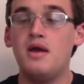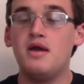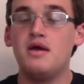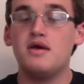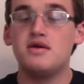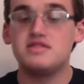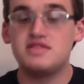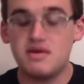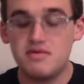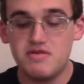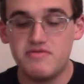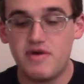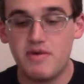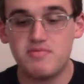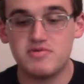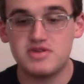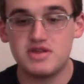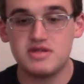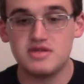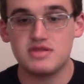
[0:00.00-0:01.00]

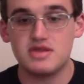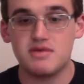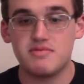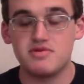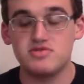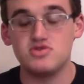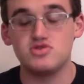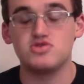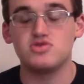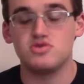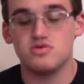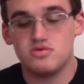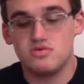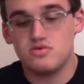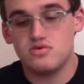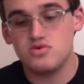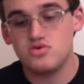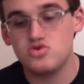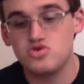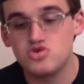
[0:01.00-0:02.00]
75% of the time I just
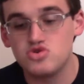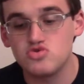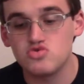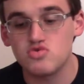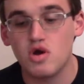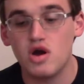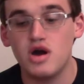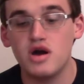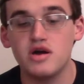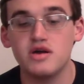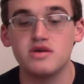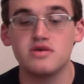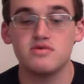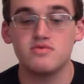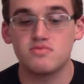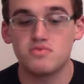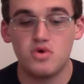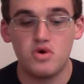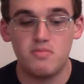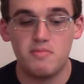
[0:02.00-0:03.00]
shrug,
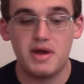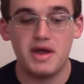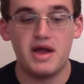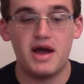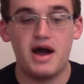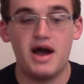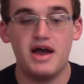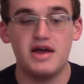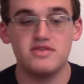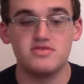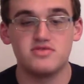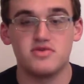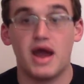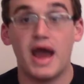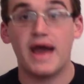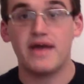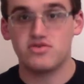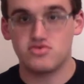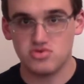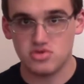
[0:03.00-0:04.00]
roll my eyes, or
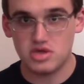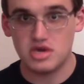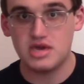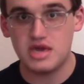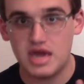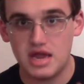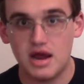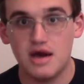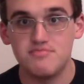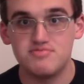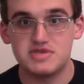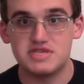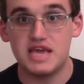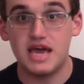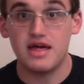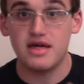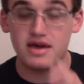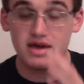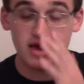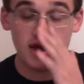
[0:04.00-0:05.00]
actually get
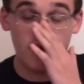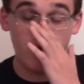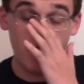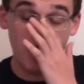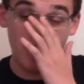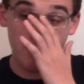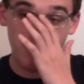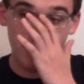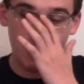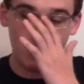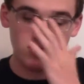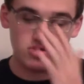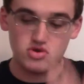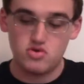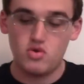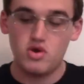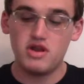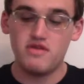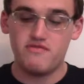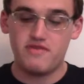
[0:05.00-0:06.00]
upset like how I am now.
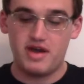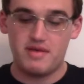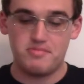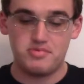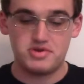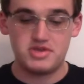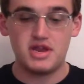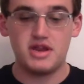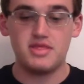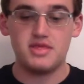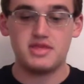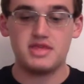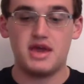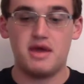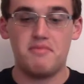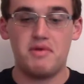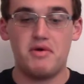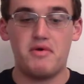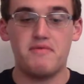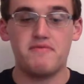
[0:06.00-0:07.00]
25% of the
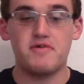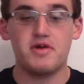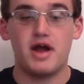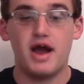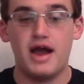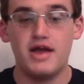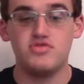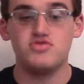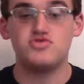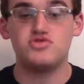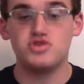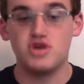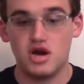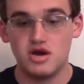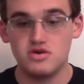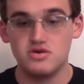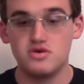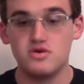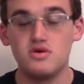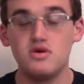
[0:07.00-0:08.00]
time, however, I
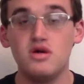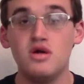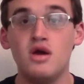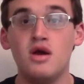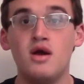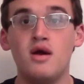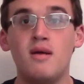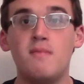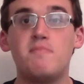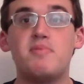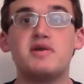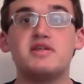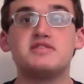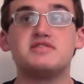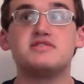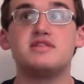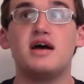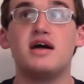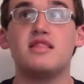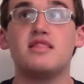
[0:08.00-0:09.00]
chuckle, but
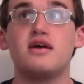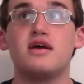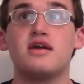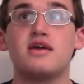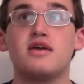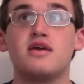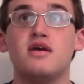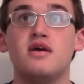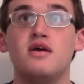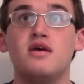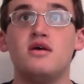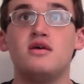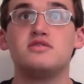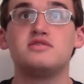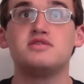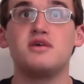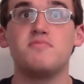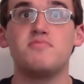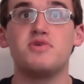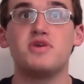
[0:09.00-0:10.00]
it's not like
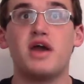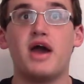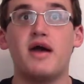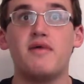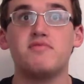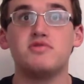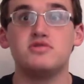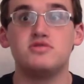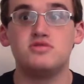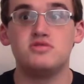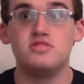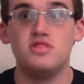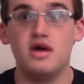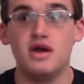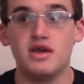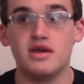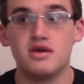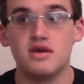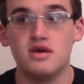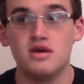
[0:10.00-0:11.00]
something I would
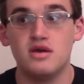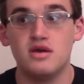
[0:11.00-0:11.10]
like